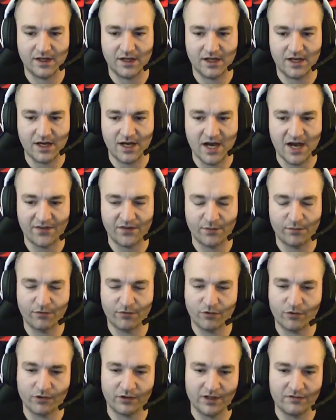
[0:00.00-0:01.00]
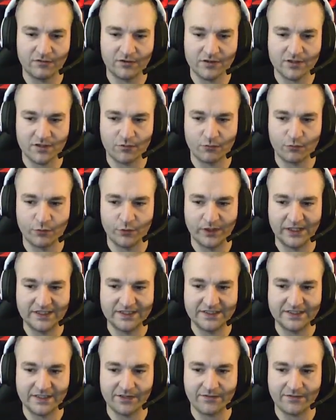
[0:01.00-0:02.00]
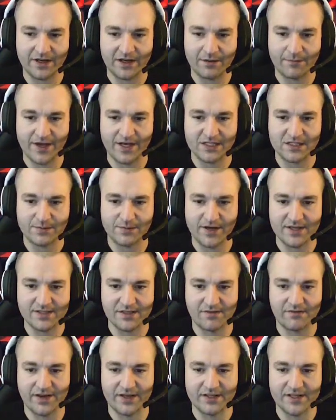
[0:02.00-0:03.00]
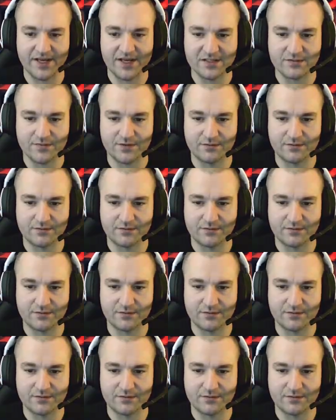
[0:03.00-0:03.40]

on the broker levels and really see if I can maximize that Phantasma.